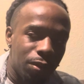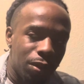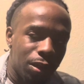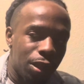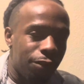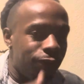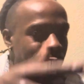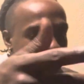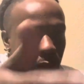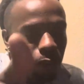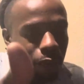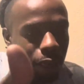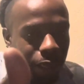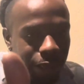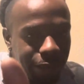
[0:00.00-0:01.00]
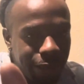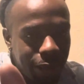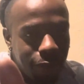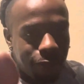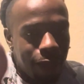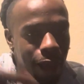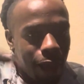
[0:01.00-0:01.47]
if you don't love
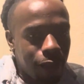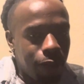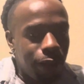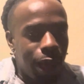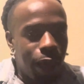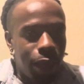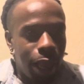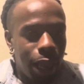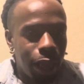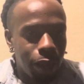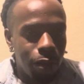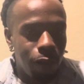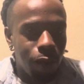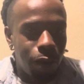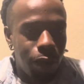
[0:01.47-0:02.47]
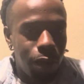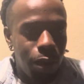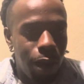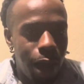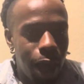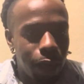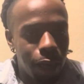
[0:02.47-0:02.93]
yourself, how in the heck you gonna know
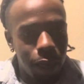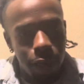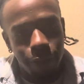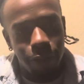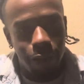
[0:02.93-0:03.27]
how to love your